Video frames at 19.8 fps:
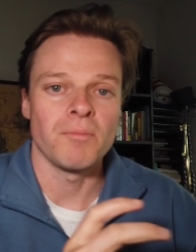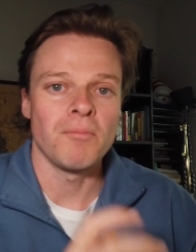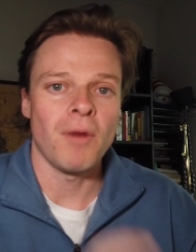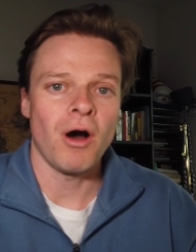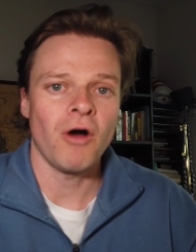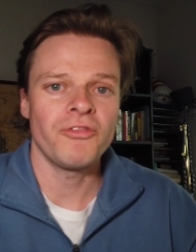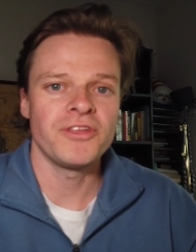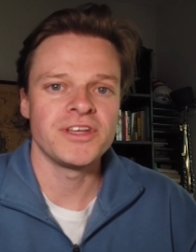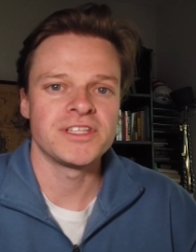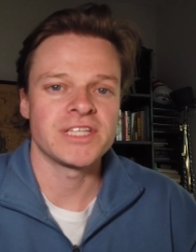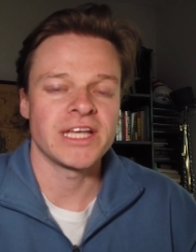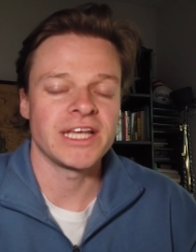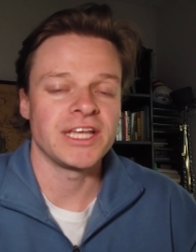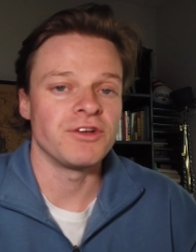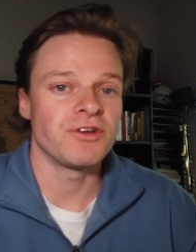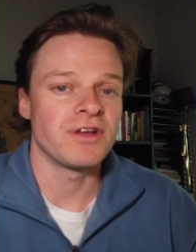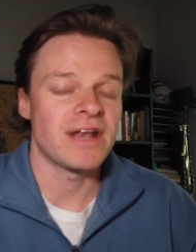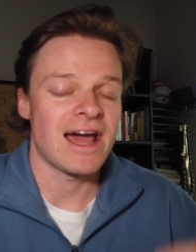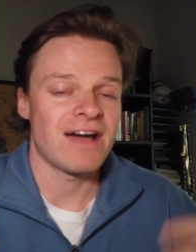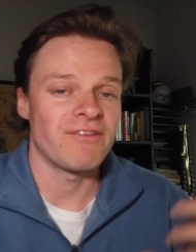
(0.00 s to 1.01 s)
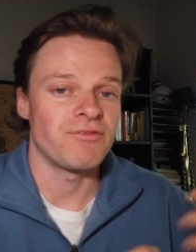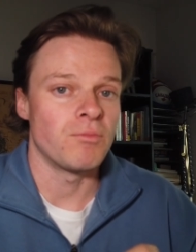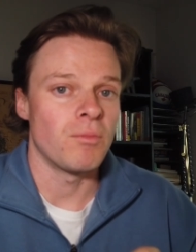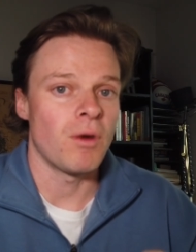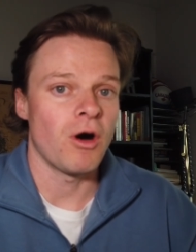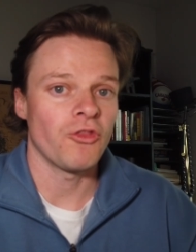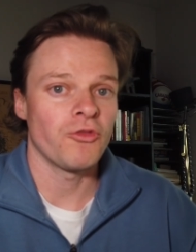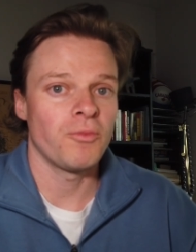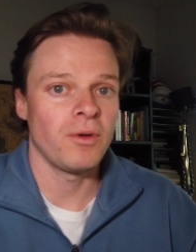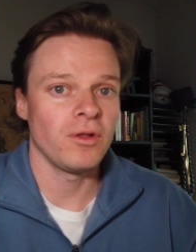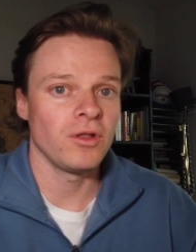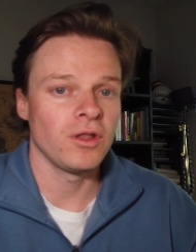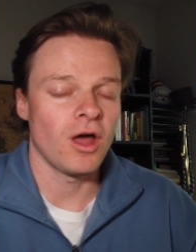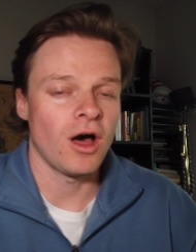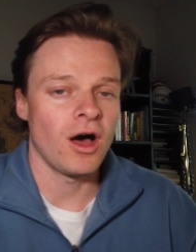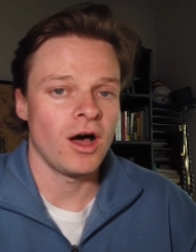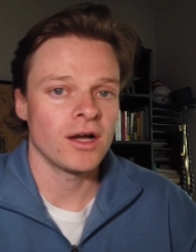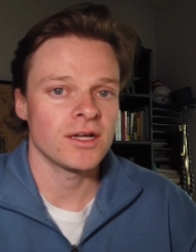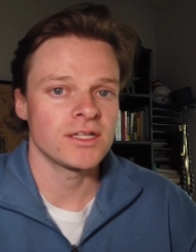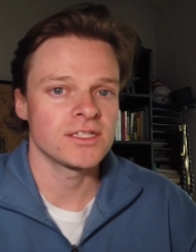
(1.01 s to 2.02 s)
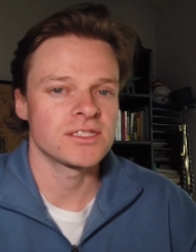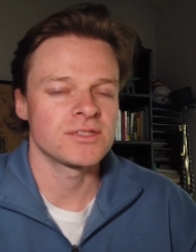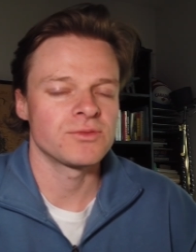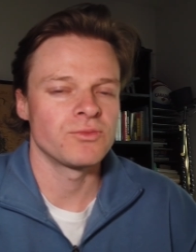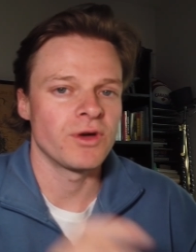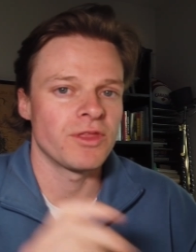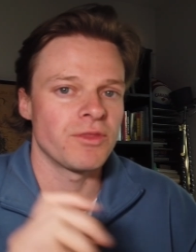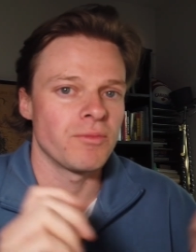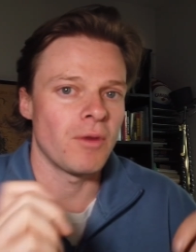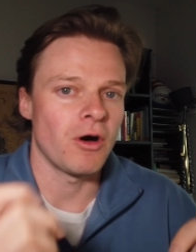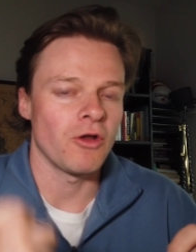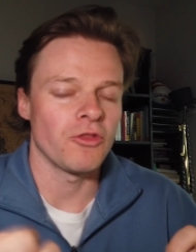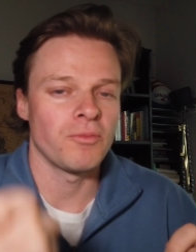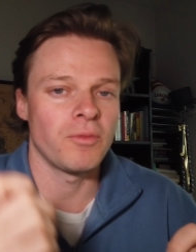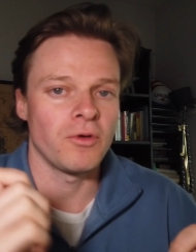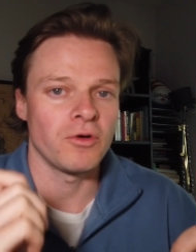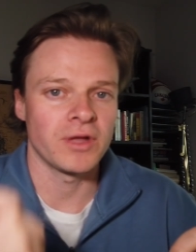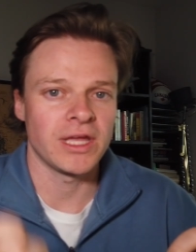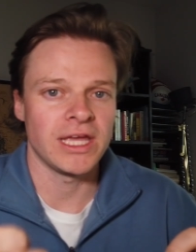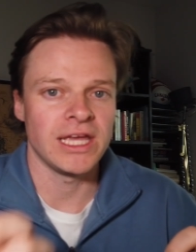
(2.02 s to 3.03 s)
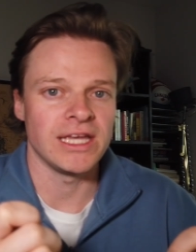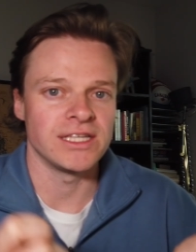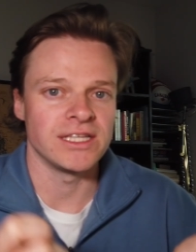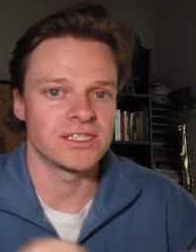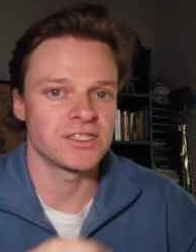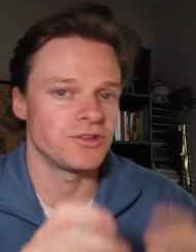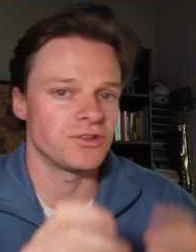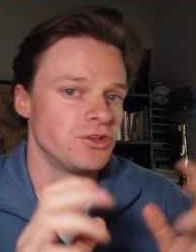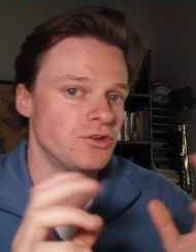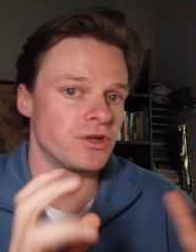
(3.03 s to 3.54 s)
in a multisig, you can have multiple locks with multiple keys. So